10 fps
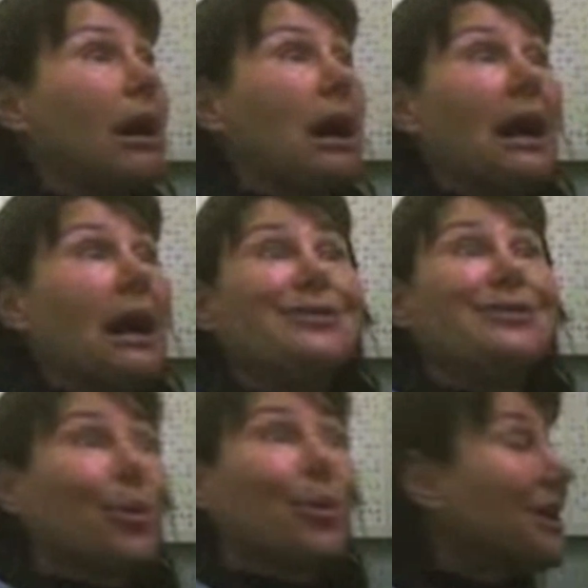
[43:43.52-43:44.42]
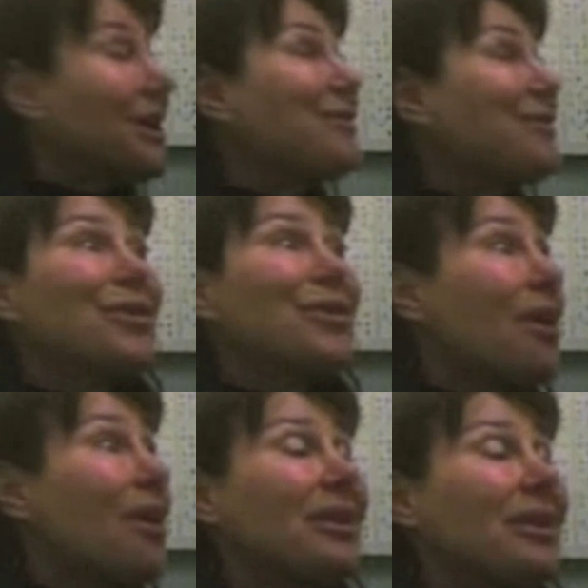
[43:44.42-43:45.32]
I don't think I've ever
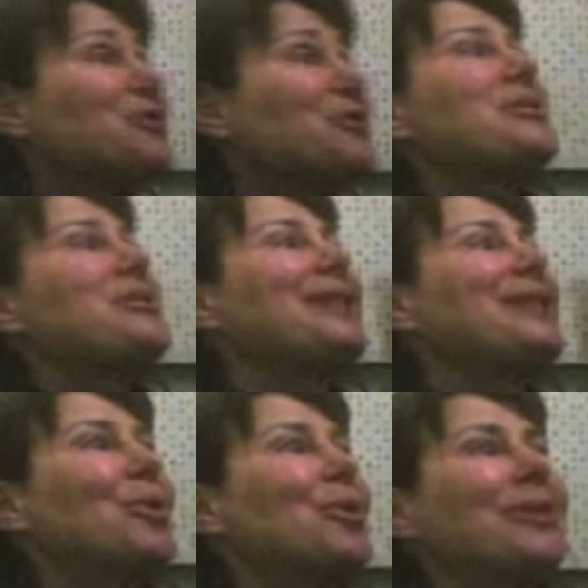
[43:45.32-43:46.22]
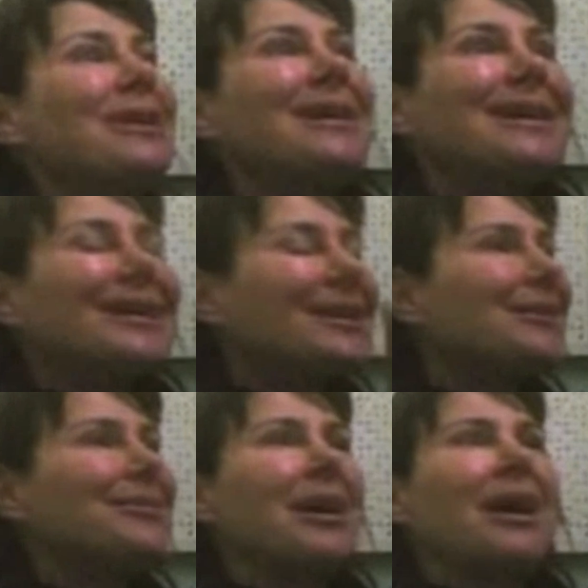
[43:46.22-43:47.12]
gone there. That's what I'm saying. I don't
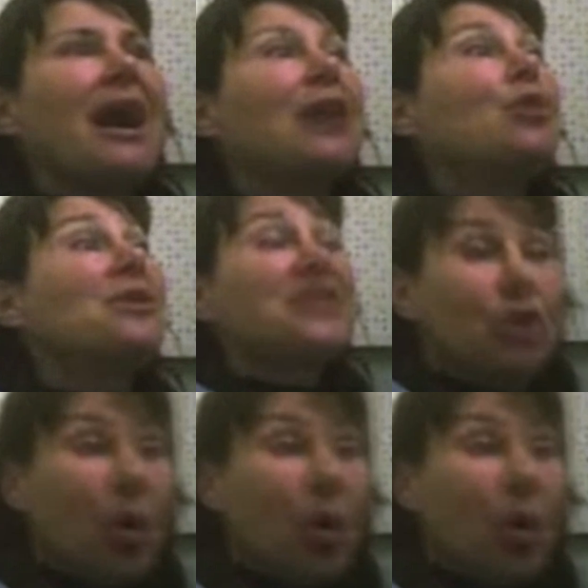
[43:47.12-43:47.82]
want to say, no,